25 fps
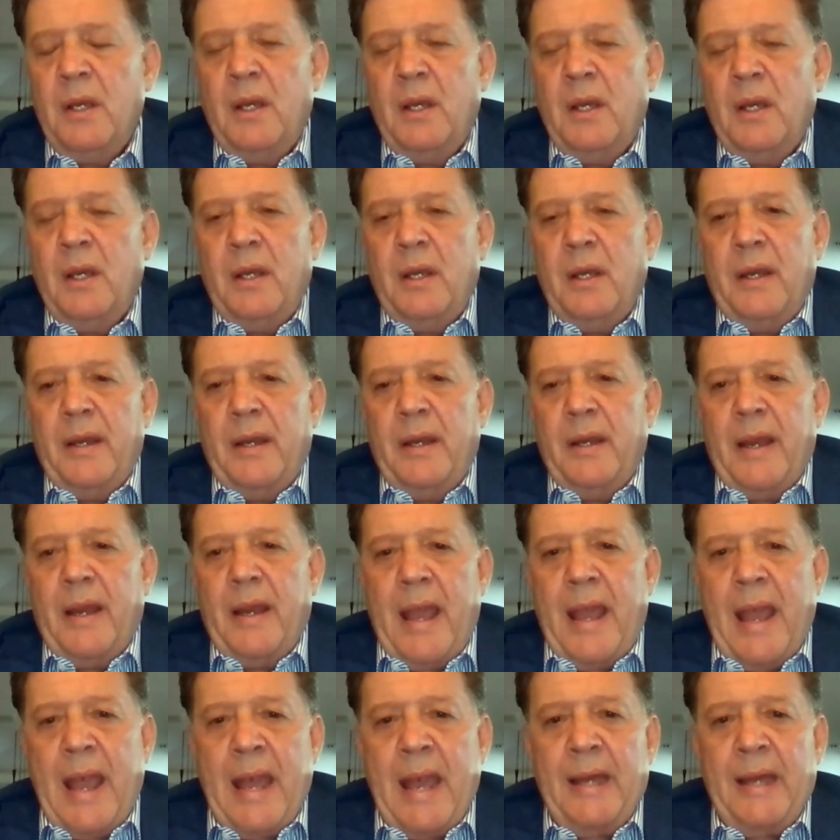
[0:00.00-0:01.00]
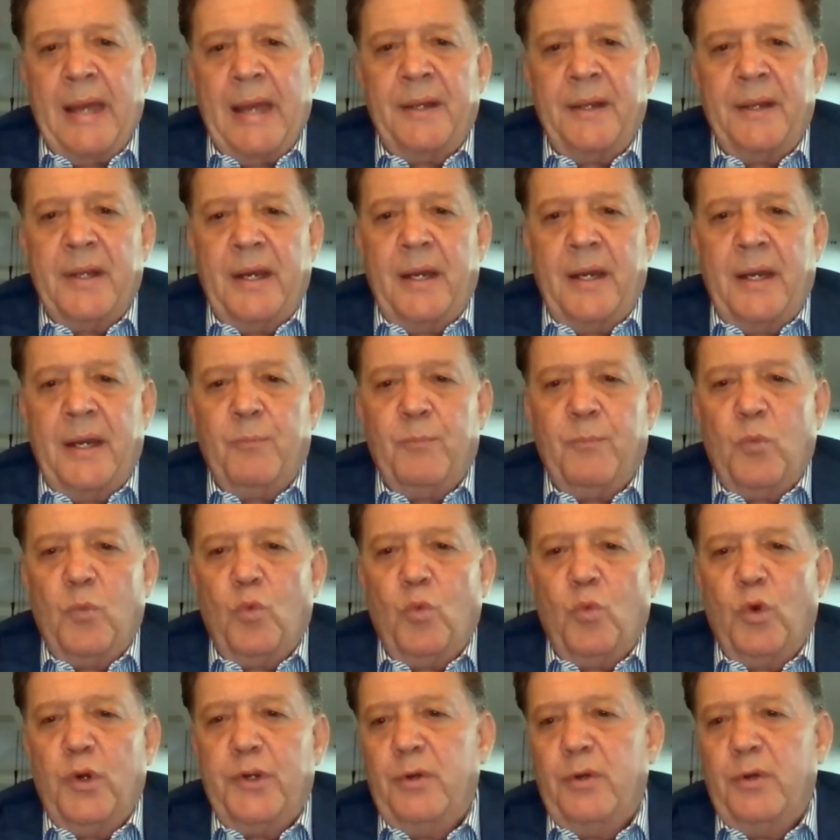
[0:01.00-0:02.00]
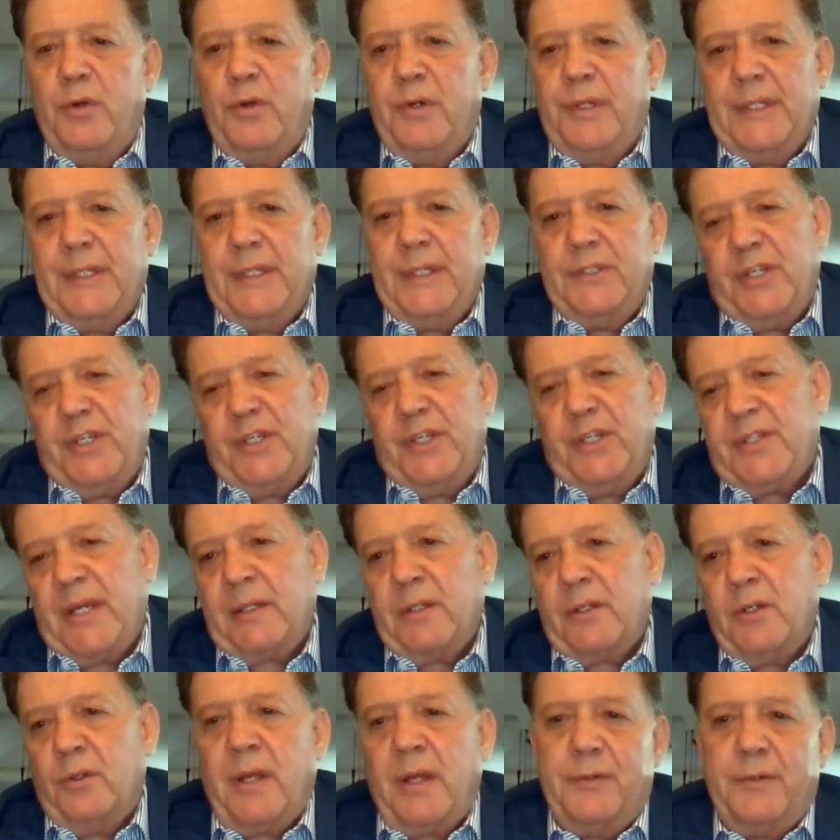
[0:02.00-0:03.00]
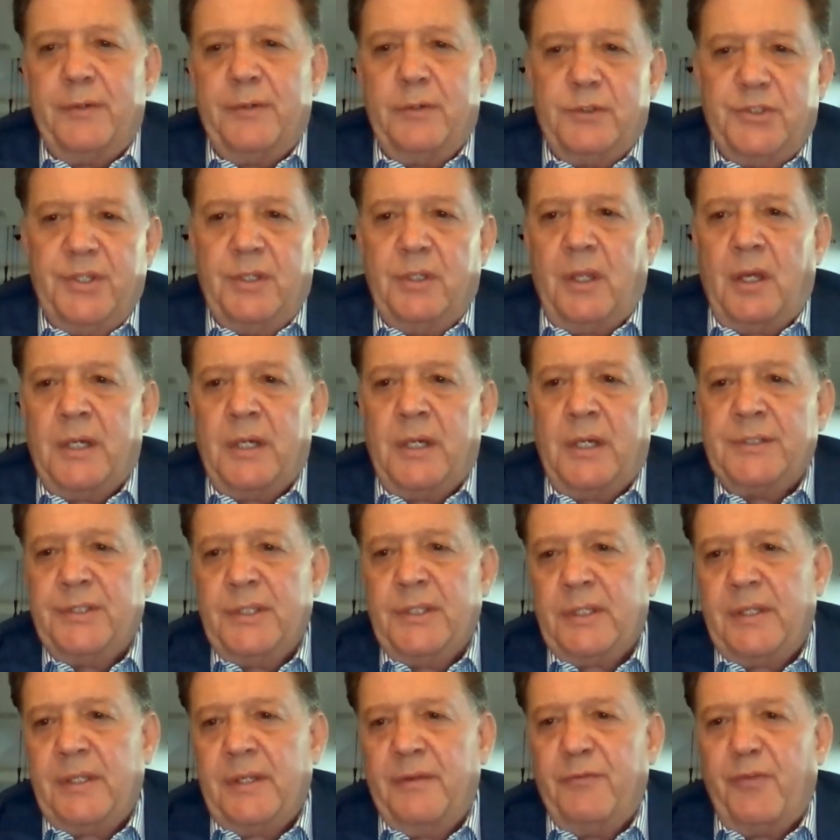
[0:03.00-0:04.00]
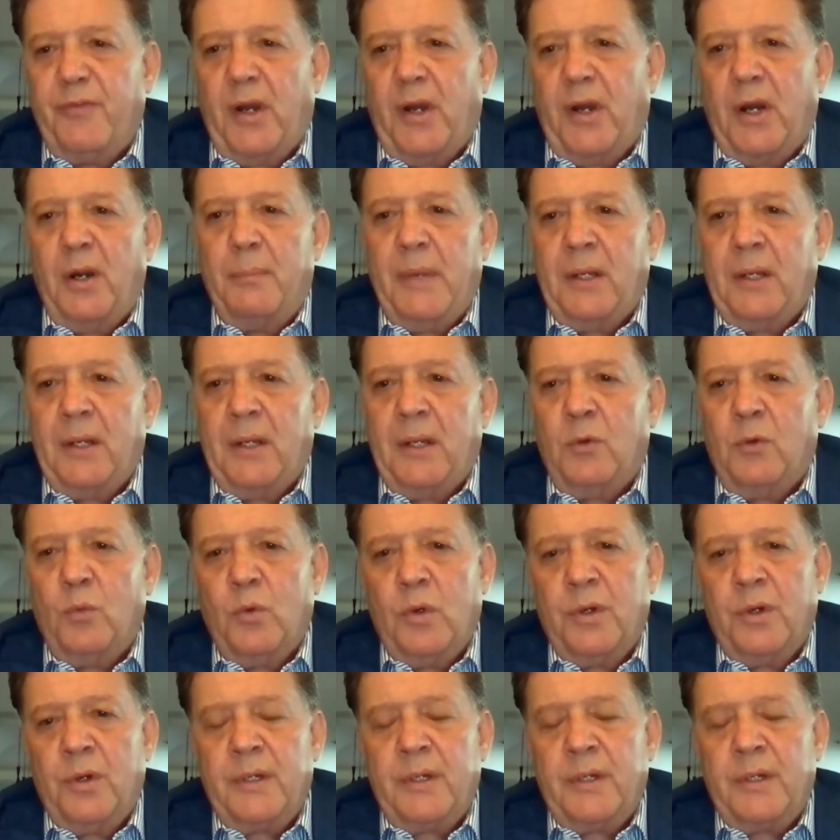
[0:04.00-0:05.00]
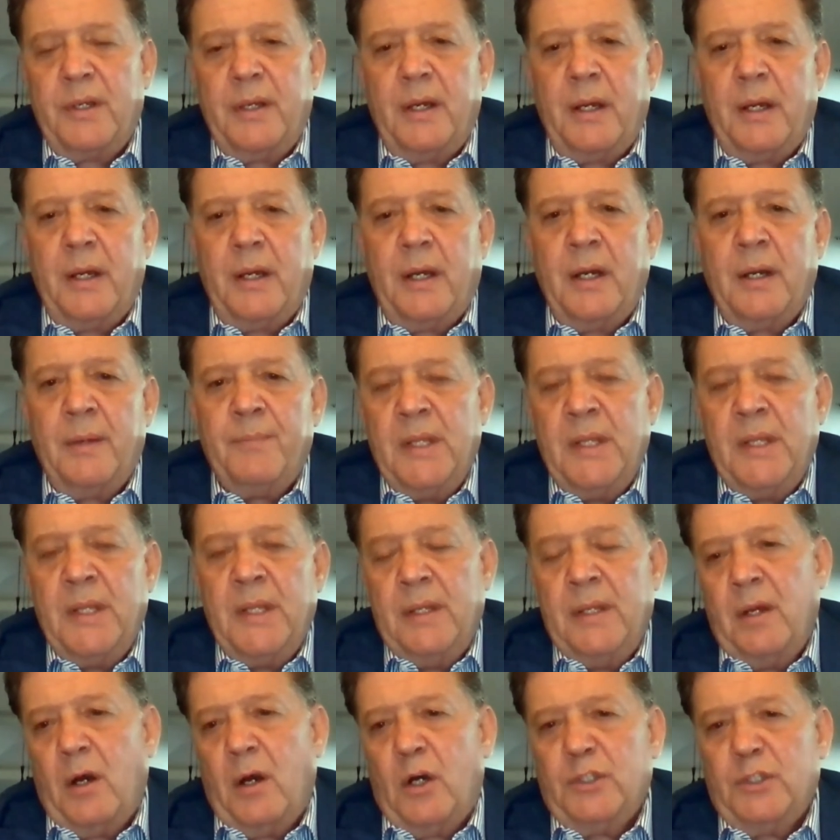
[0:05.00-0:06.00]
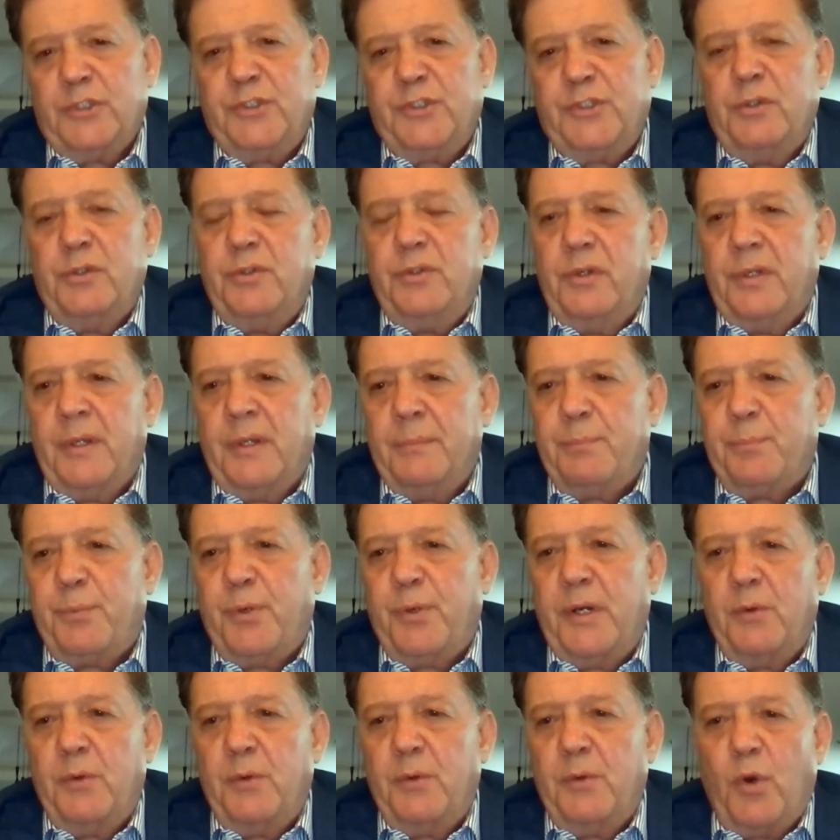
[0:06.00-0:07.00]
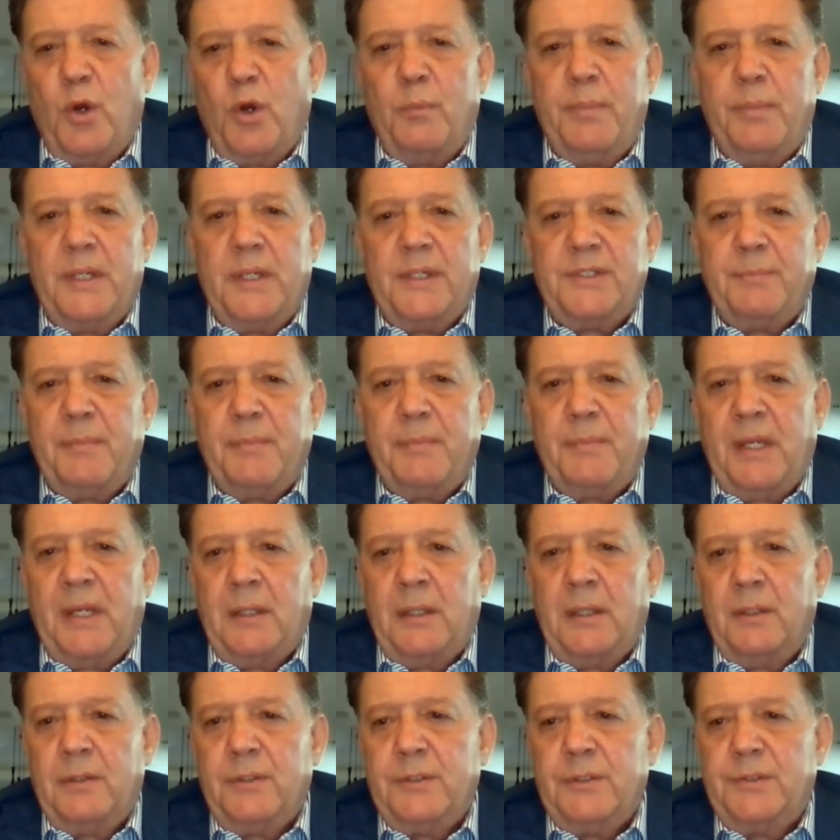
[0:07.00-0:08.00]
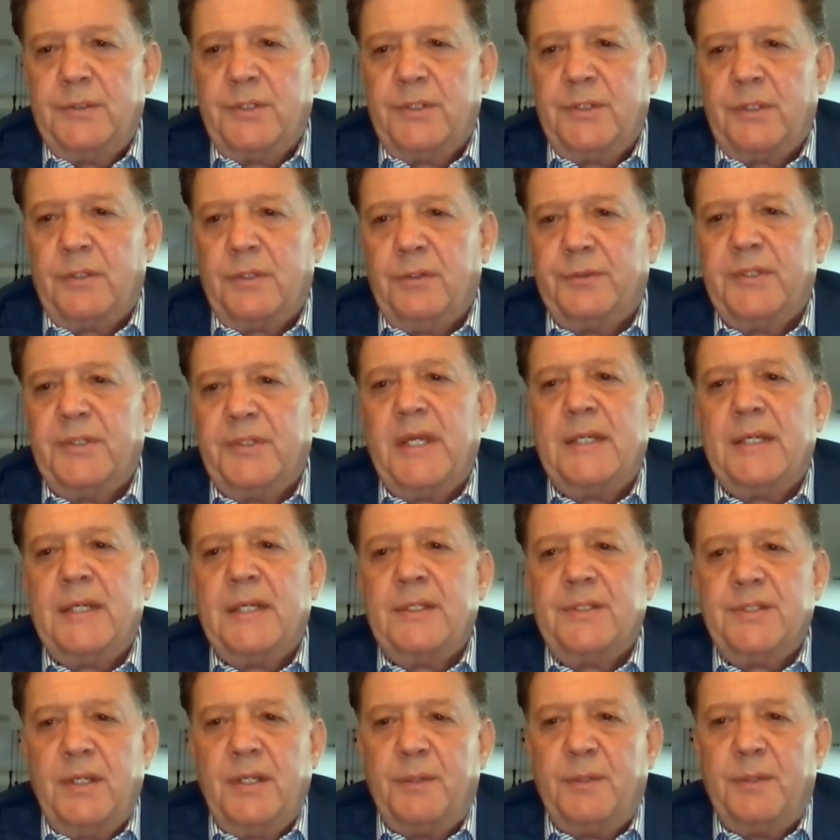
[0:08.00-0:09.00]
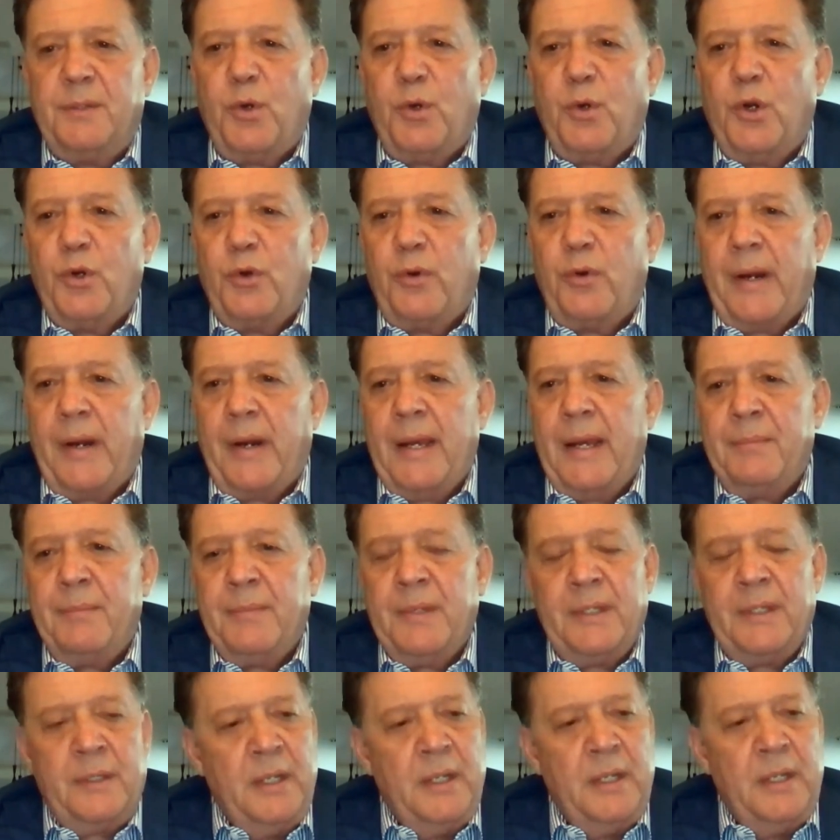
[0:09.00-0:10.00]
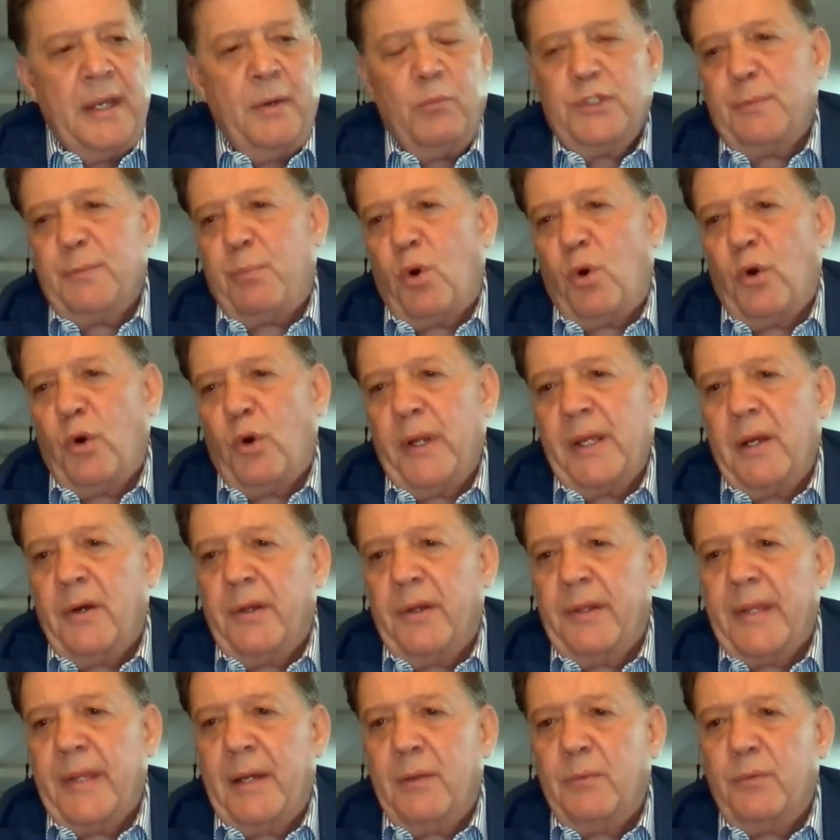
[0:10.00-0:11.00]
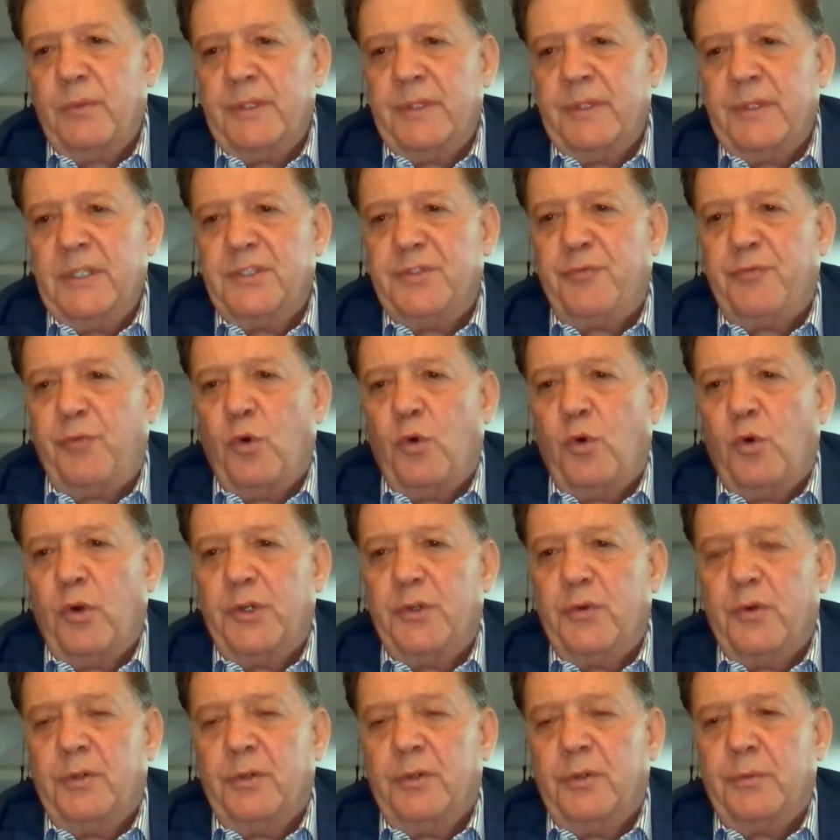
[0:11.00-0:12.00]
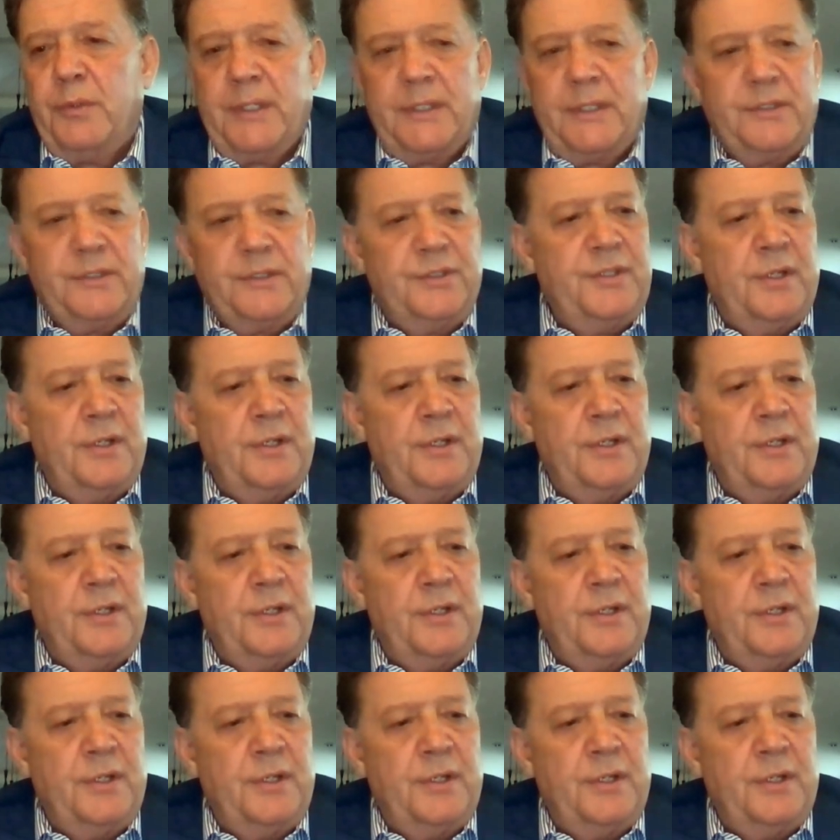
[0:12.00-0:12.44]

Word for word: Yeah. And um, we're doing the geotechnical, hydrogeologic, environmental work, uh, also doing a pretty robust metallurgical testing program, and, and we're supporting all that with these four drill rigs.